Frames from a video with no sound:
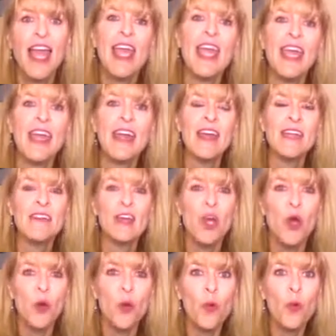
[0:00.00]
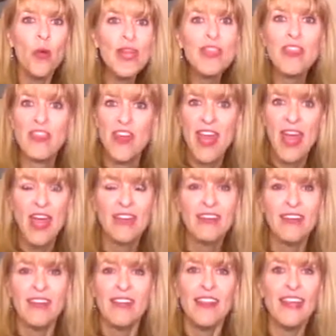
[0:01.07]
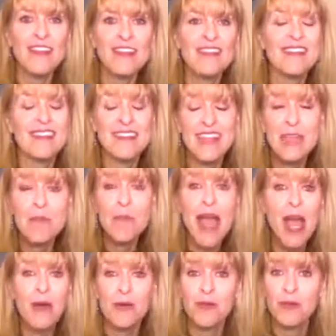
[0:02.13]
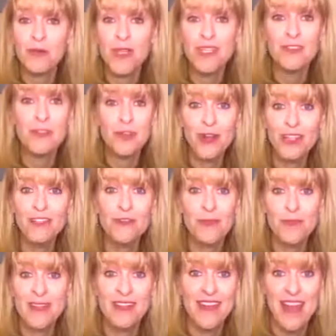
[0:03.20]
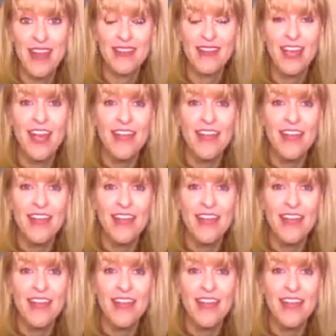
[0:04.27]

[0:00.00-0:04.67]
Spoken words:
And with that, that is the same power that raised Christ from the dead.